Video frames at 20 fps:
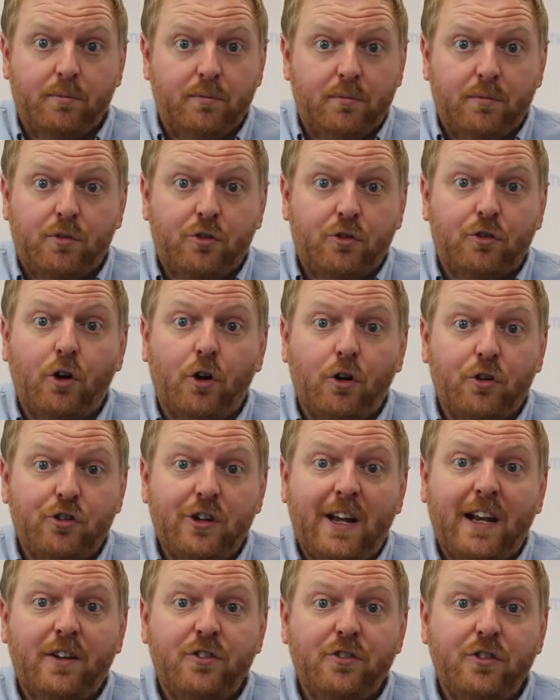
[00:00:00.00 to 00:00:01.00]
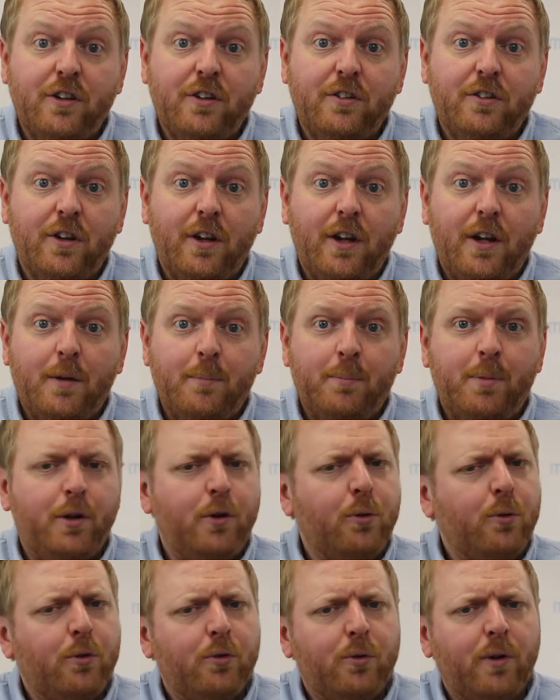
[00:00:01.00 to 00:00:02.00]
stock challenges, but
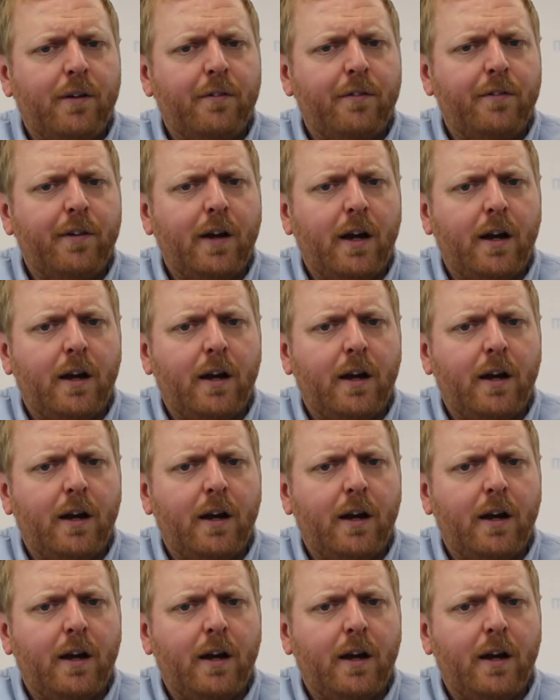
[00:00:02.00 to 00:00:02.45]
you also have